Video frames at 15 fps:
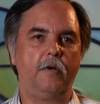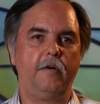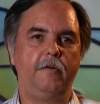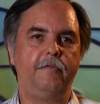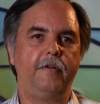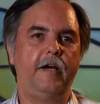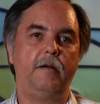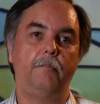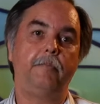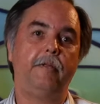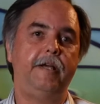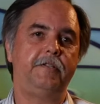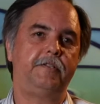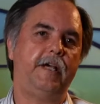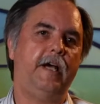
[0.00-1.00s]
where we've got a
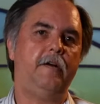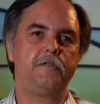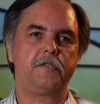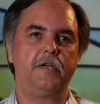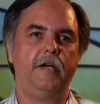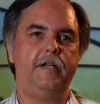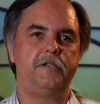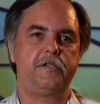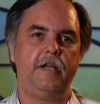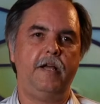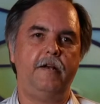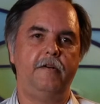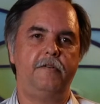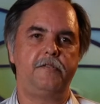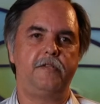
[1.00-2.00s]
place outside
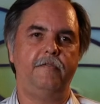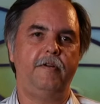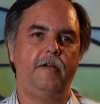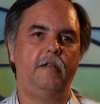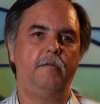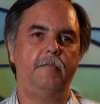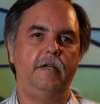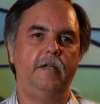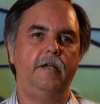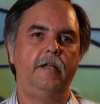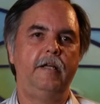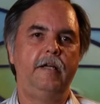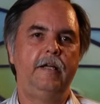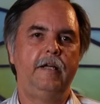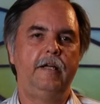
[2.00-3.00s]
standards
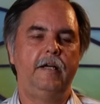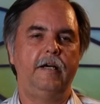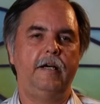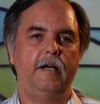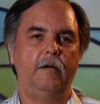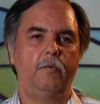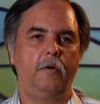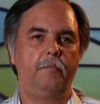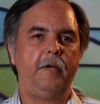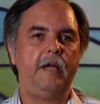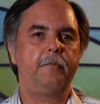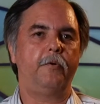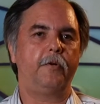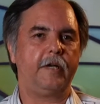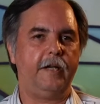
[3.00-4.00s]
development where
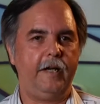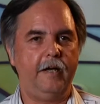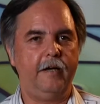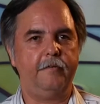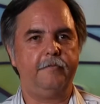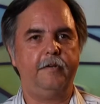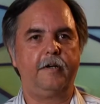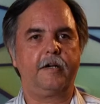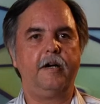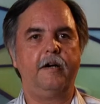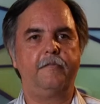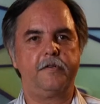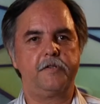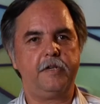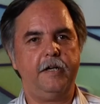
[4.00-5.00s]
people can have their
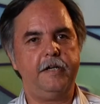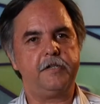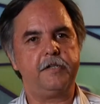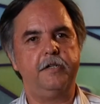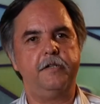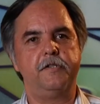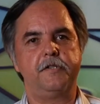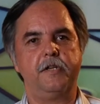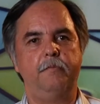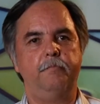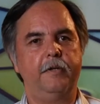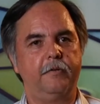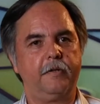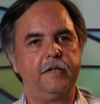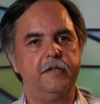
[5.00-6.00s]
conversations and
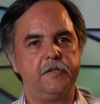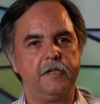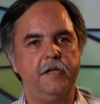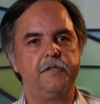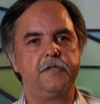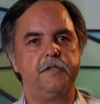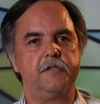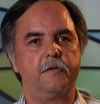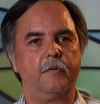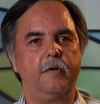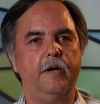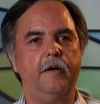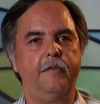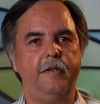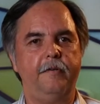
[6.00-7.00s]
build consensus
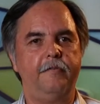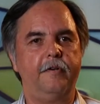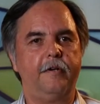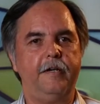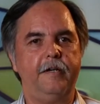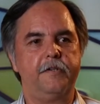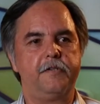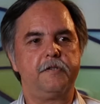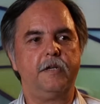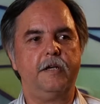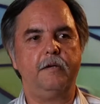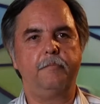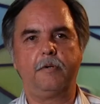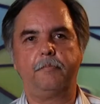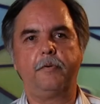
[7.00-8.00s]
around the various
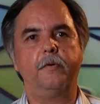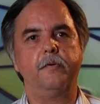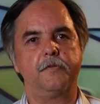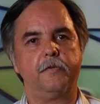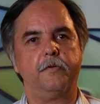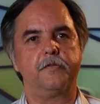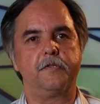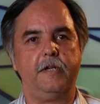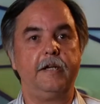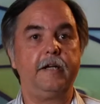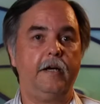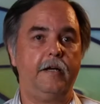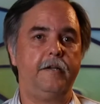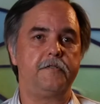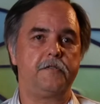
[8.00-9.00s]
proposals that
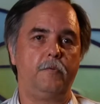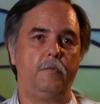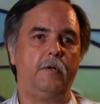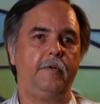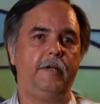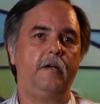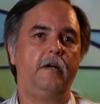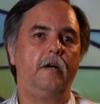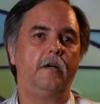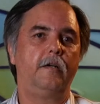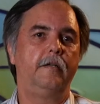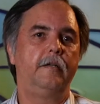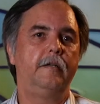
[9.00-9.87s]
got us to where we are.